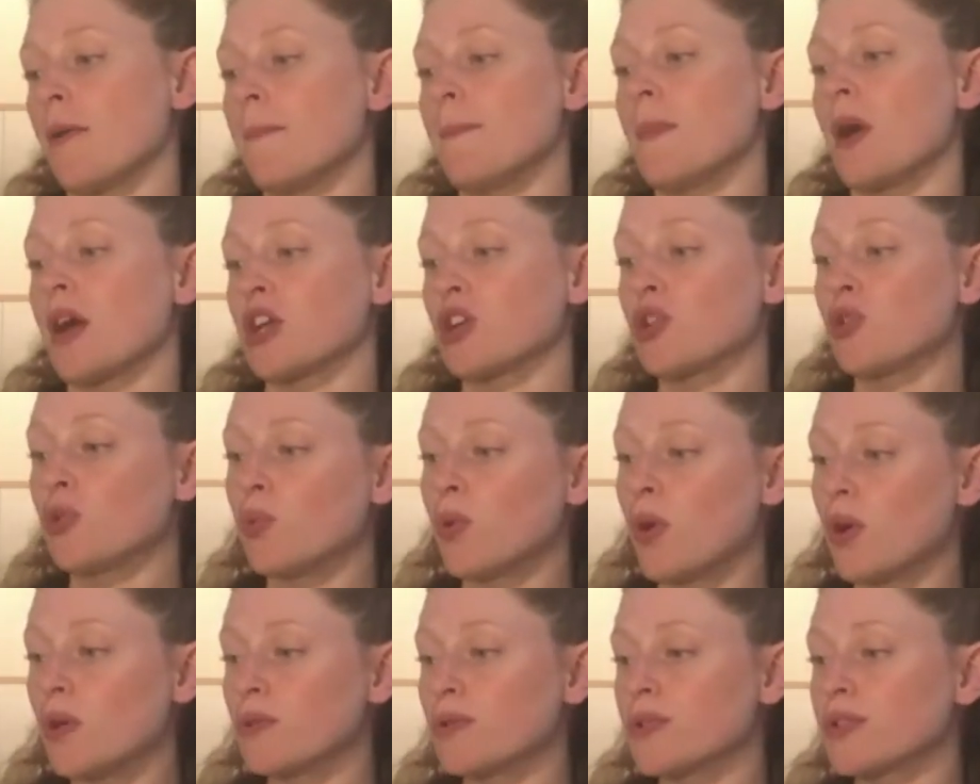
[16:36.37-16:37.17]
my
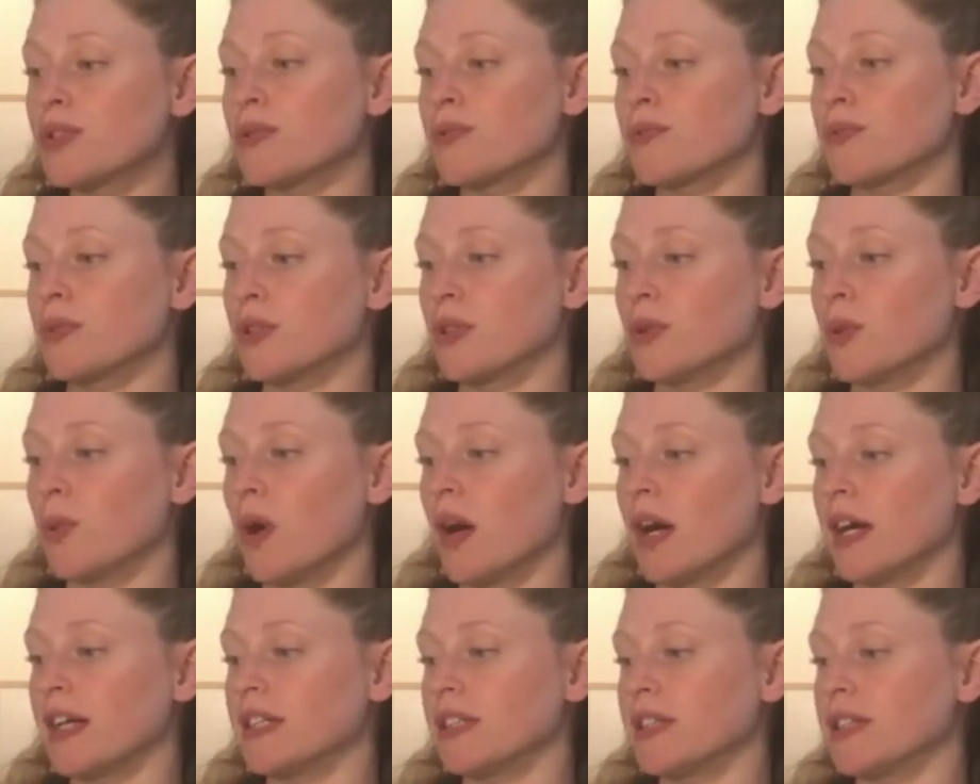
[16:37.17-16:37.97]
quote
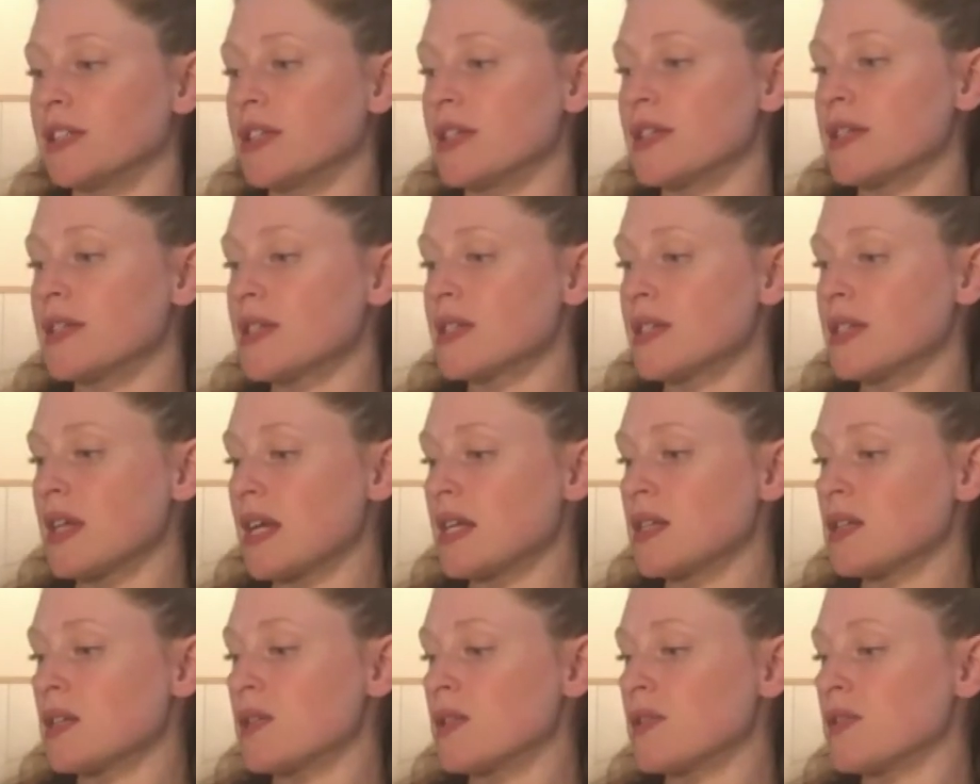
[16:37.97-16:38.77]
required
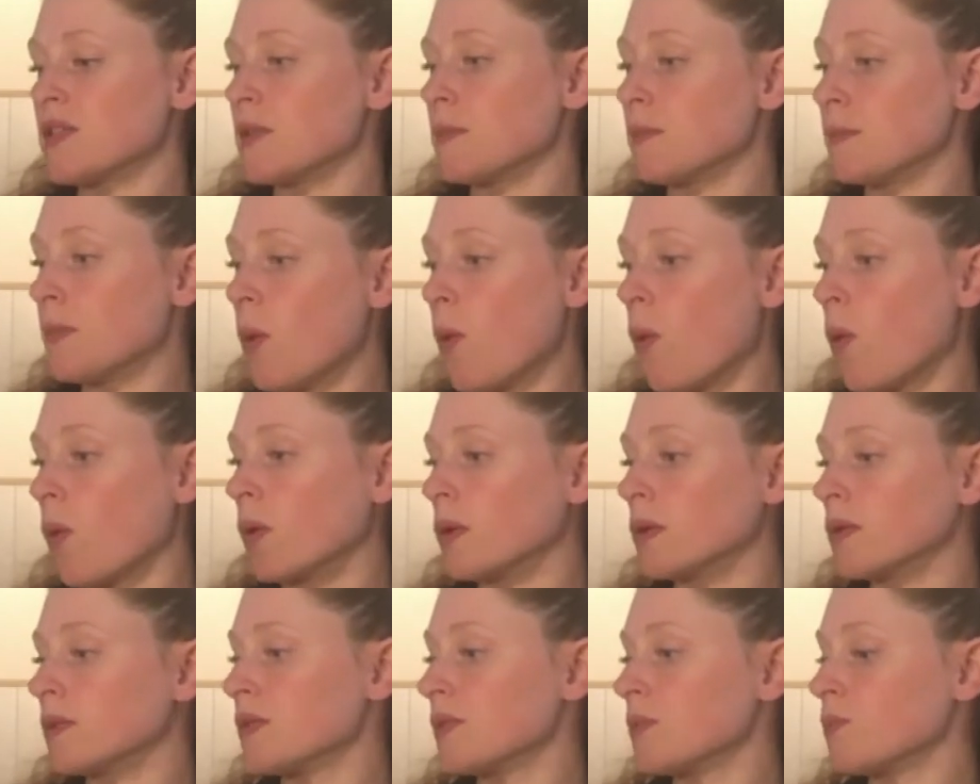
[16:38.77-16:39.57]
stated
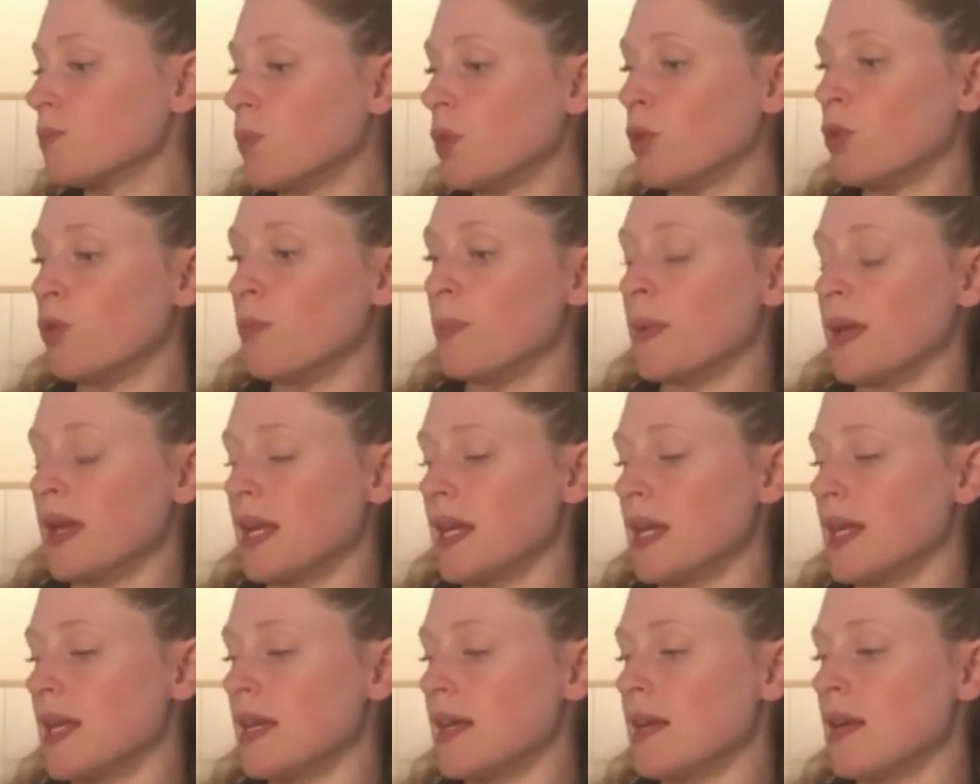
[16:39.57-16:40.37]
support will
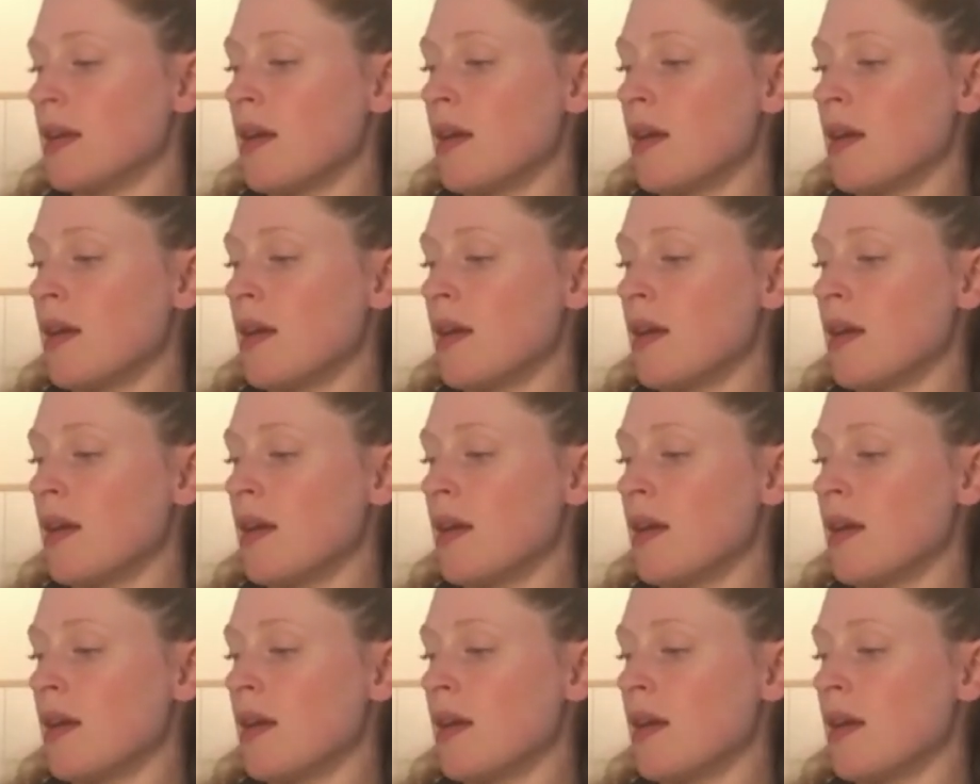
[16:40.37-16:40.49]
be